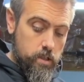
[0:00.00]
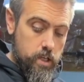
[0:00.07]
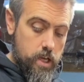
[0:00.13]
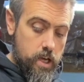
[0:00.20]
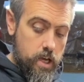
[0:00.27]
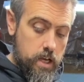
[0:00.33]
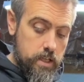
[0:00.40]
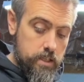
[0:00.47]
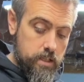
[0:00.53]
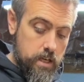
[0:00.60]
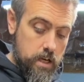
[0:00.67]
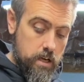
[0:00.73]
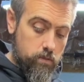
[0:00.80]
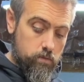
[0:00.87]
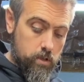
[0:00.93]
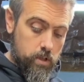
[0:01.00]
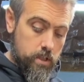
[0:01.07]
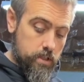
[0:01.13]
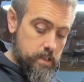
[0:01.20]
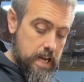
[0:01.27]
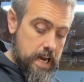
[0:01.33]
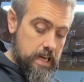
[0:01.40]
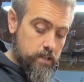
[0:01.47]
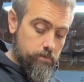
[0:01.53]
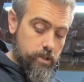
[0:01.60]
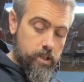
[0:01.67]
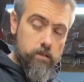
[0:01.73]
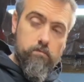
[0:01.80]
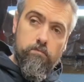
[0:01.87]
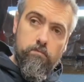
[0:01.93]
and uh, we're gonna tack them
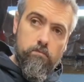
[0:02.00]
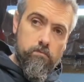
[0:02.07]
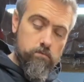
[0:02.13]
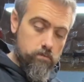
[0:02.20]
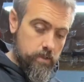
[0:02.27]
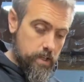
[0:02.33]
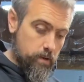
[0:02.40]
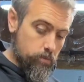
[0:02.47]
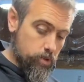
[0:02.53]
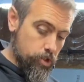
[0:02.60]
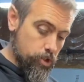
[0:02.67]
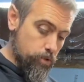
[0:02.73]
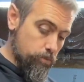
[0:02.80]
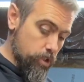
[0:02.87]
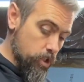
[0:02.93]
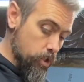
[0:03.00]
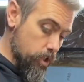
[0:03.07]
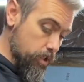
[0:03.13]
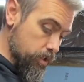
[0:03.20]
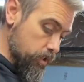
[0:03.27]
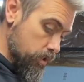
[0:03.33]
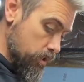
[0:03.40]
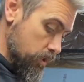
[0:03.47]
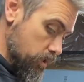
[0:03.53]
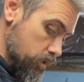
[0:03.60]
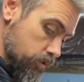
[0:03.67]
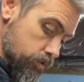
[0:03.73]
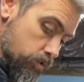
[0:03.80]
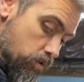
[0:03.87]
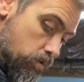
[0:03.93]
in and we should be good.
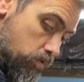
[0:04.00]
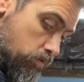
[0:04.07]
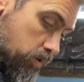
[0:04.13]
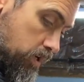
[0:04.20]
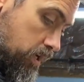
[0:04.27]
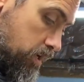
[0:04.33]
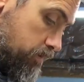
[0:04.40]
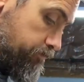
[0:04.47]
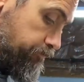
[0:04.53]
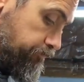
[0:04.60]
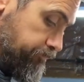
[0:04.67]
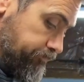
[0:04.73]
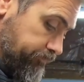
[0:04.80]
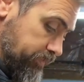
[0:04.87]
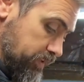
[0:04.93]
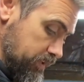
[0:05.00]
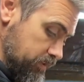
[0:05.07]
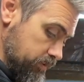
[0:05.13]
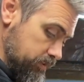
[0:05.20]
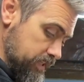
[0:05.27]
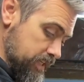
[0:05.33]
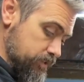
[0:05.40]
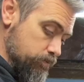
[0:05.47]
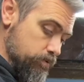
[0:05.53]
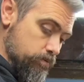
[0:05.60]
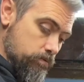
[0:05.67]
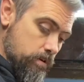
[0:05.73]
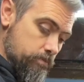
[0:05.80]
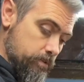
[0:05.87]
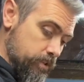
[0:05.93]
So um, that's what
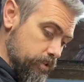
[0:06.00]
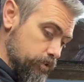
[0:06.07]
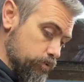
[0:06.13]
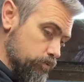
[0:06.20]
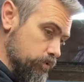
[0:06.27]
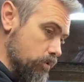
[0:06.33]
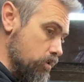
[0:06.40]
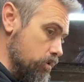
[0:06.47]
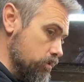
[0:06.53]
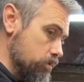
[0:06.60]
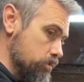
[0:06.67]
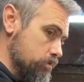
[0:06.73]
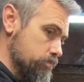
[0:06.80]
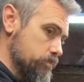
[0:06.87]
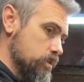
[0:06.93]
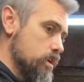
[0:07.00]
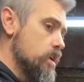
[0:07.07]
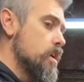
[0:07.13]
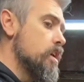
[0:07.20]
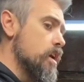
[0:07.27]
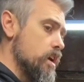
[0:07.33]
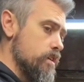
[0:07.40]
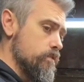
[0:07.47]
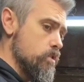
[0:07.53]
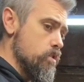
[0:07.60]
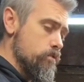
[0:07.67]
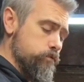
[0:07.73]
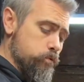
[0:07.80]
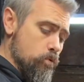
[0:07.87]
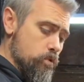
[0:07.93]
I'm gonna do with all of them. I have all
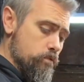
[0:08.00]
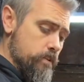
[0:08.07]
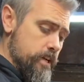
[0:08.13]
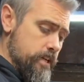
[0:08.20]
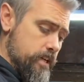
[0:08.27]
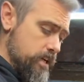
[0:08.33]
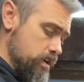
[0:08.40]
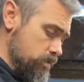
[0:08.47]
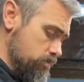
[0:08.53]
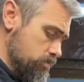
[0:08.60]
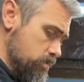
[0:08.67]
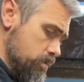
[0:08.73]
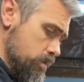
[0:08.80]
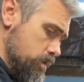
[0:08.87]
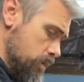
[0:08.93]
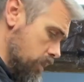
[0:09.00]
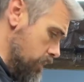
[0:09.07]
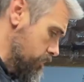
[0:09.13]
four right now, and